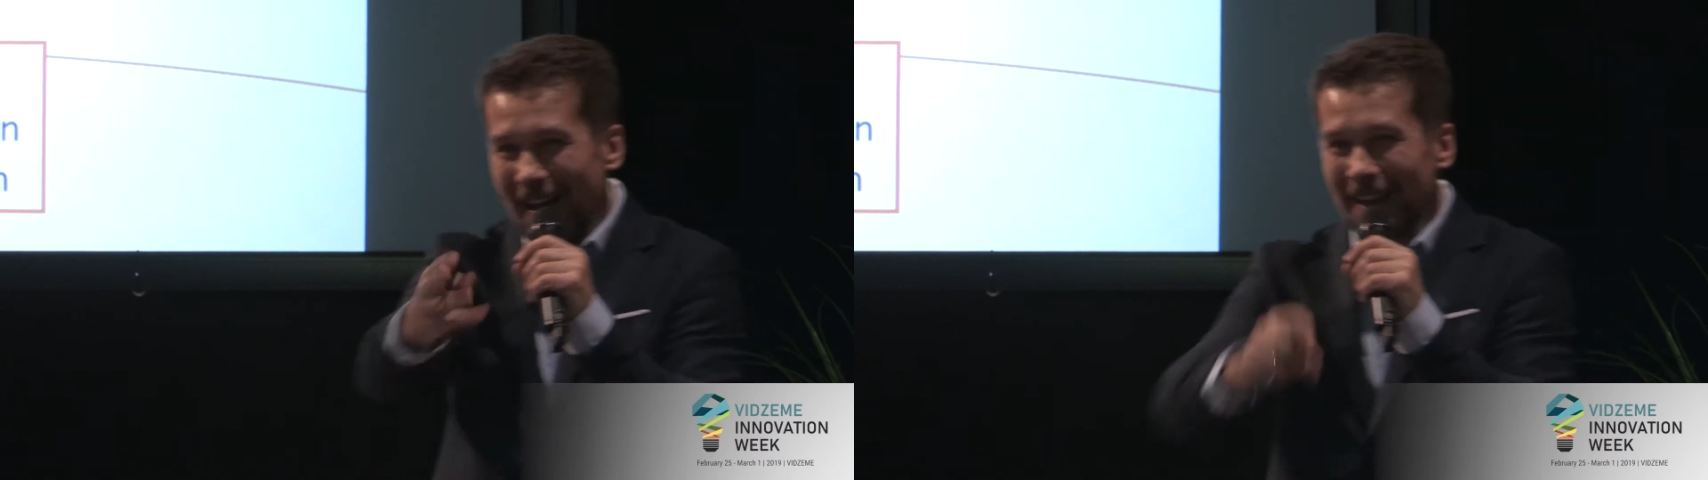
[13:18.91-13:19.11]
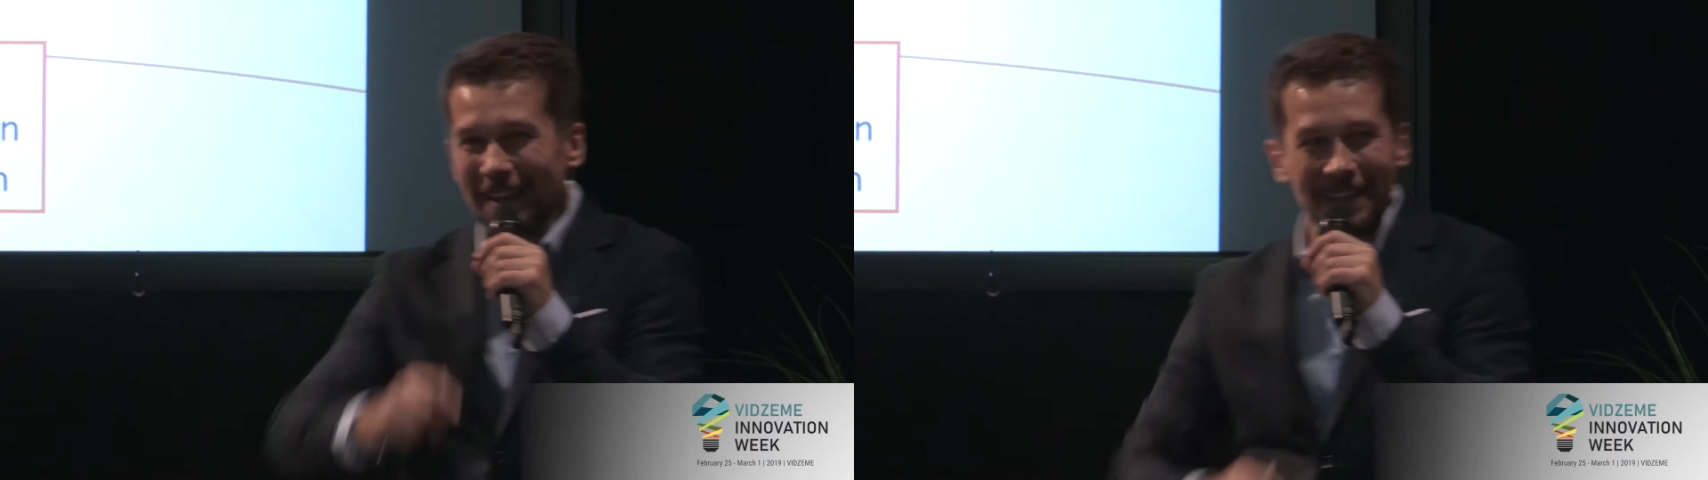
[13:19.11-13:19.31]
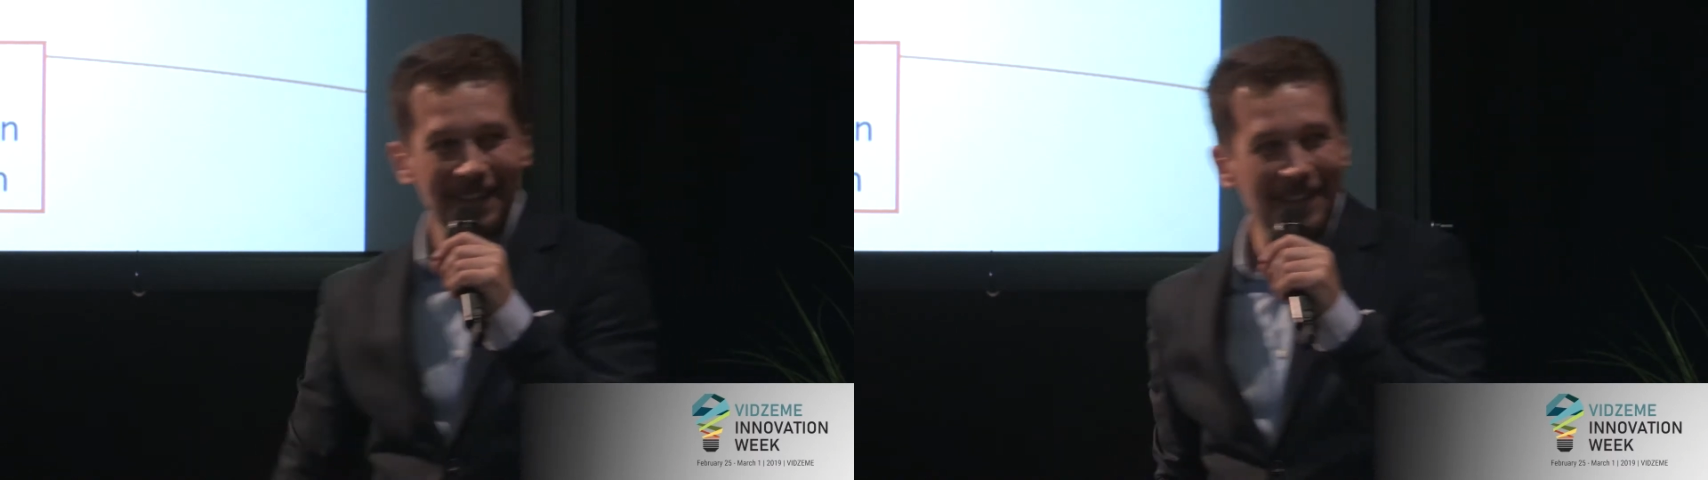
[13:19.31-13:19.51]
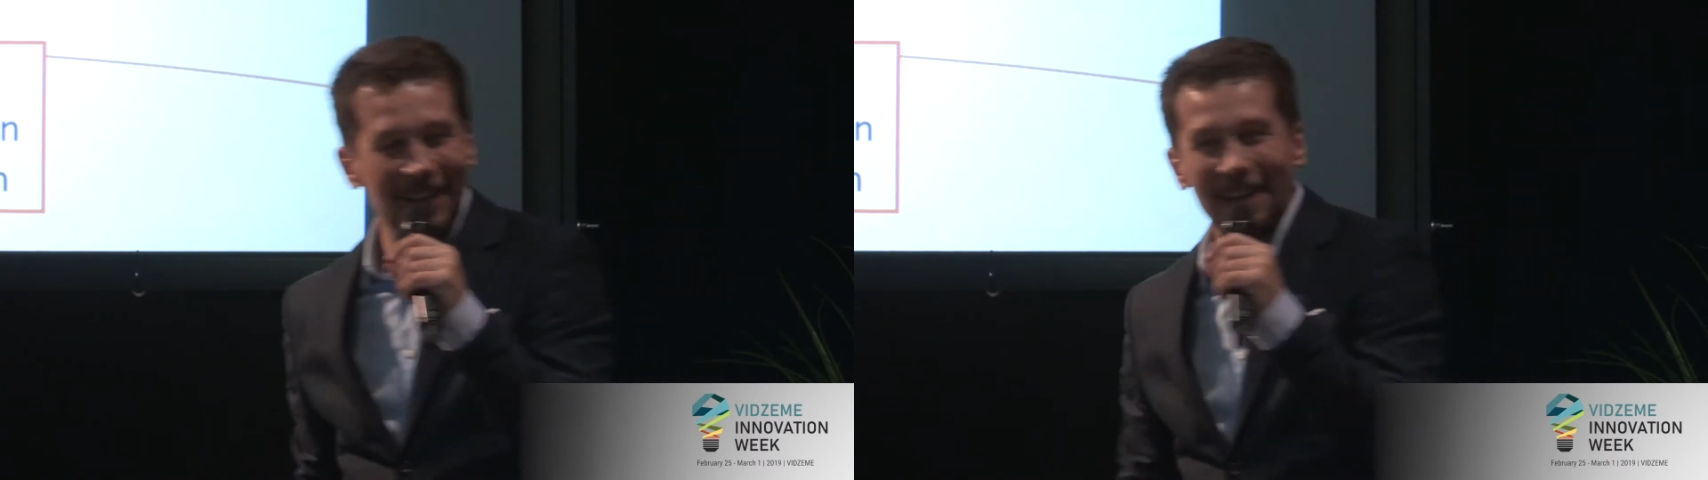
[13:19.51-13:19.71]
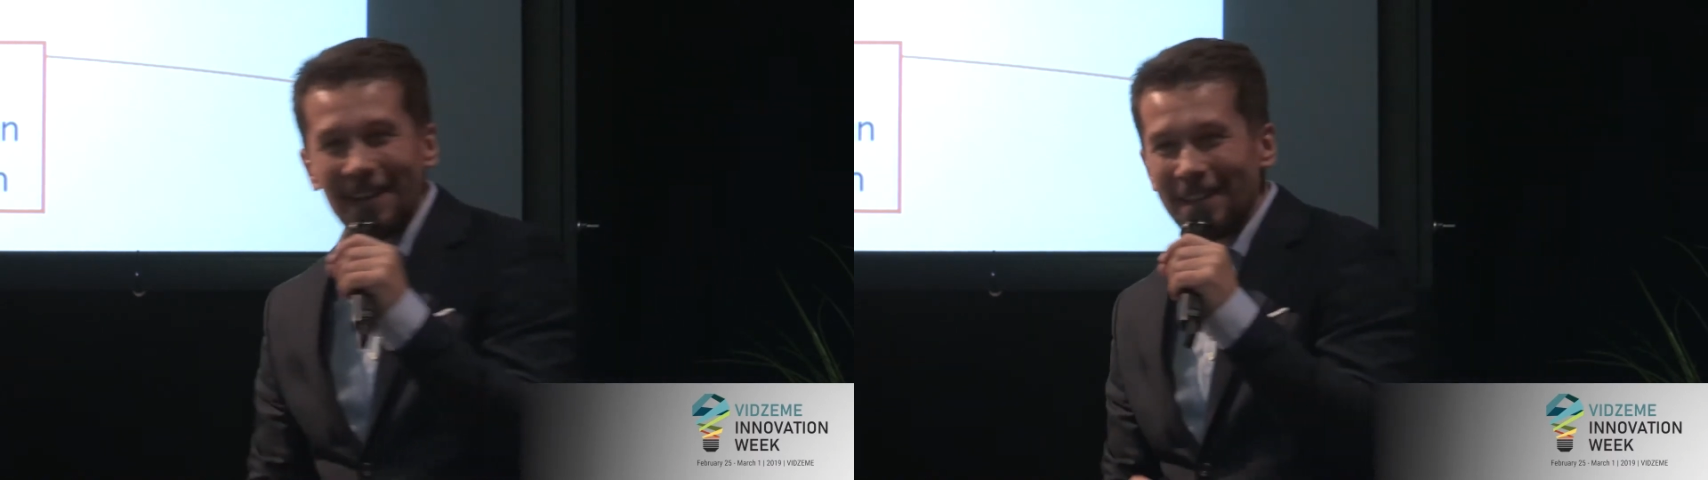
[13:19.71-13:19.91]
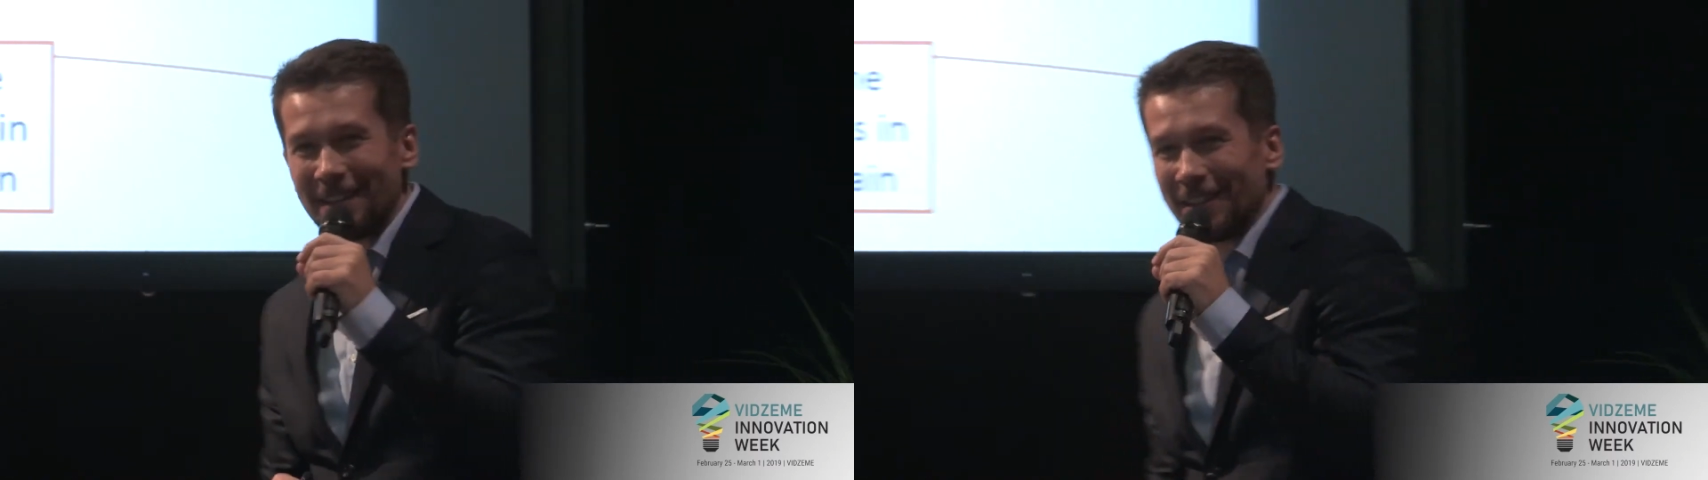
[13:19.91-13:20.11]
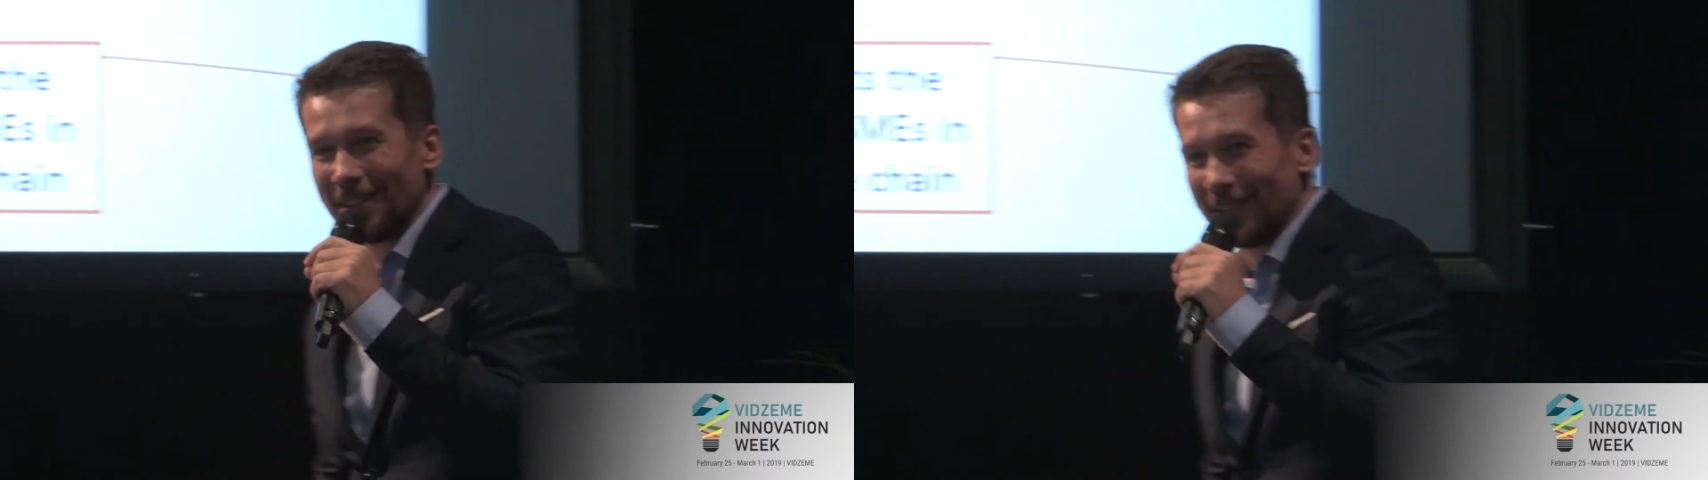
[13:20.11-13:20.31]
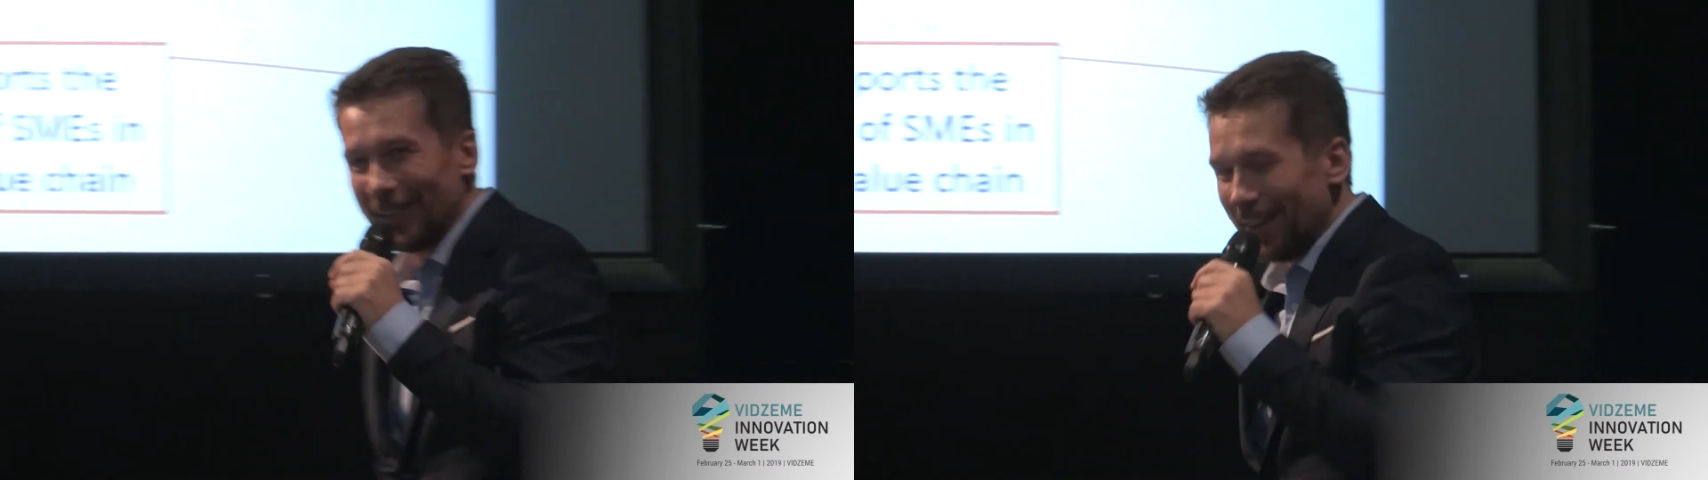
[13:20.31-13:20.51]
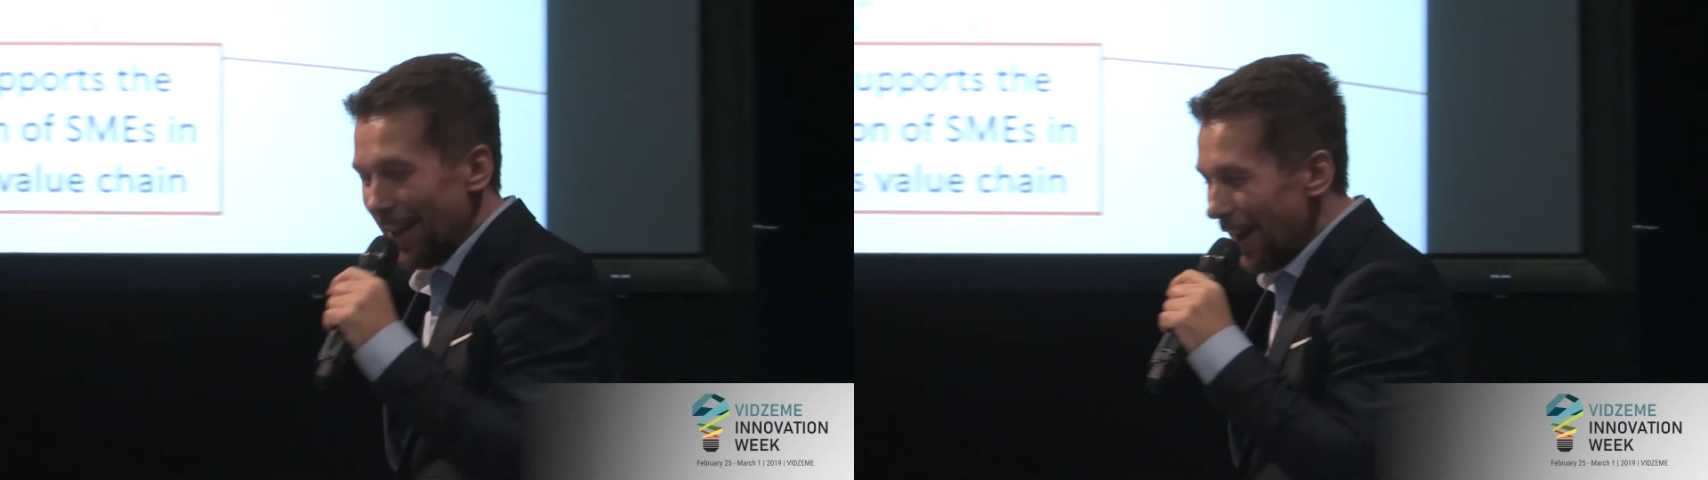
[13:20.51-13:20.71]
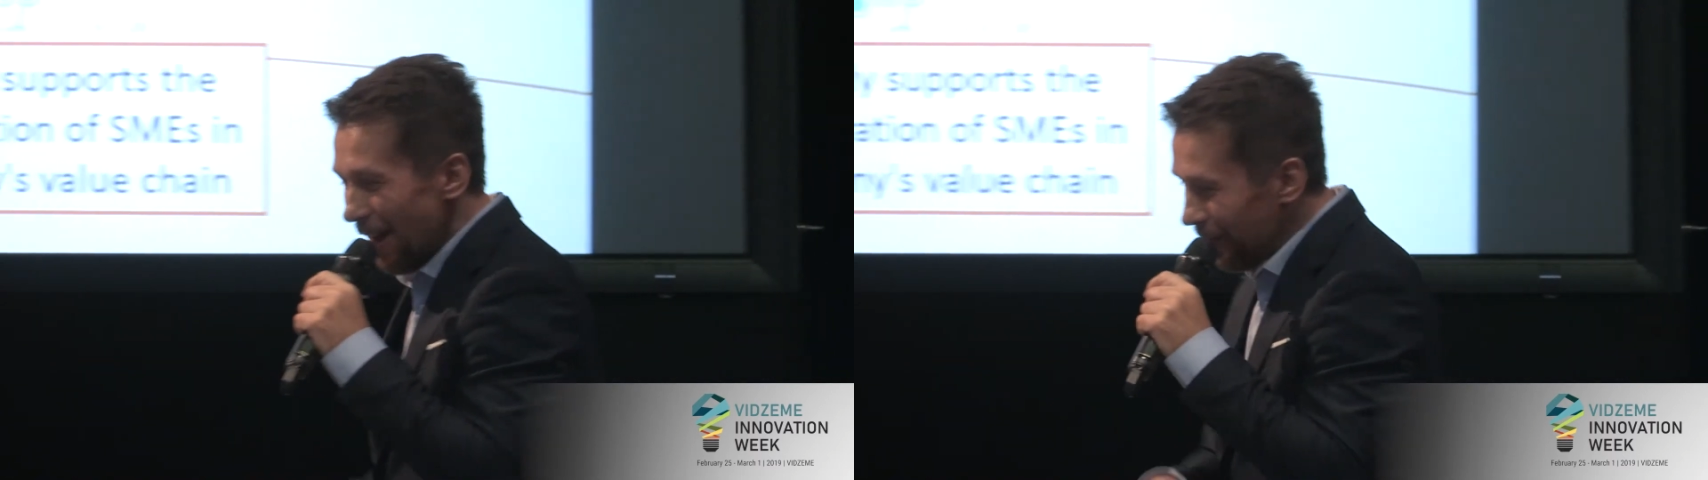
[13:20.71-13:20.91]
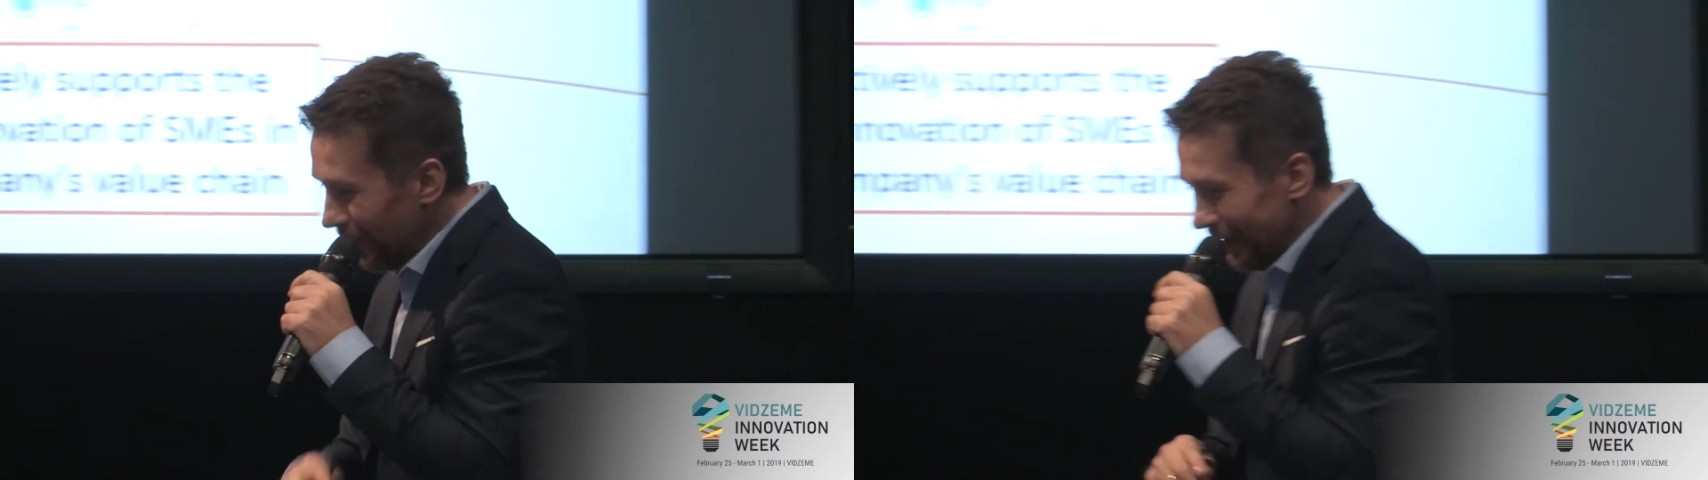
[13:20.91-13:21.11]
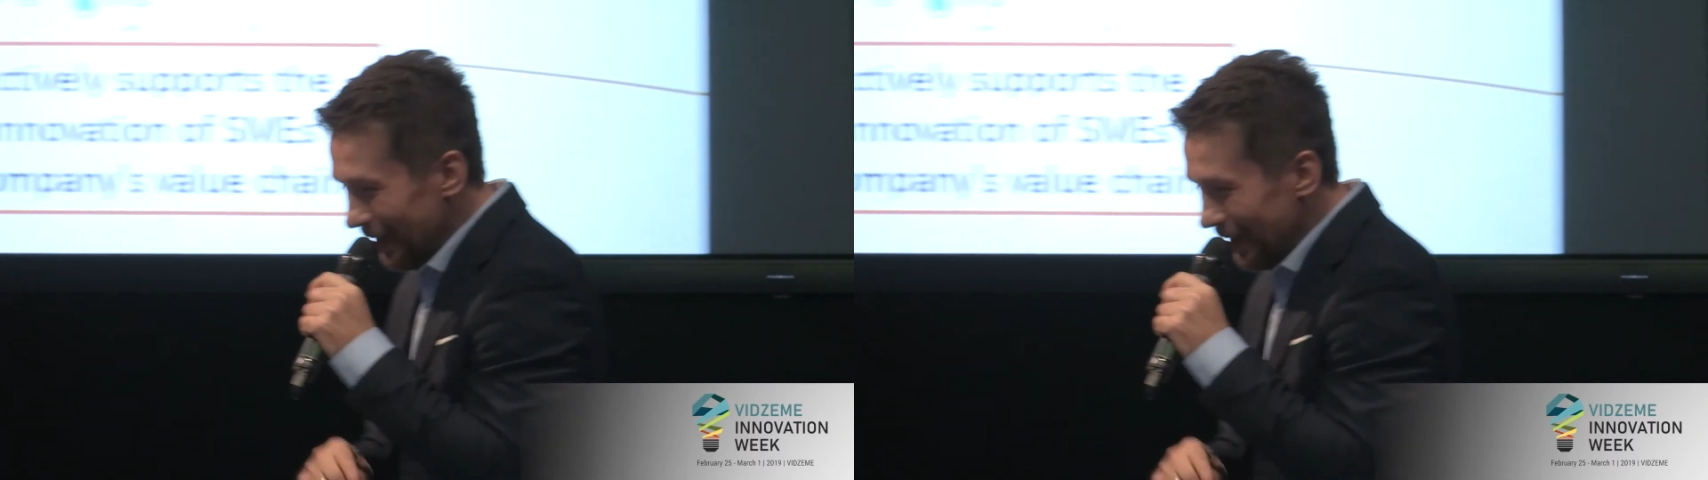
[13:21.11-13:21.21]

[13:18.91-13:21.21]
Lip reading: IN Institute, Hamburg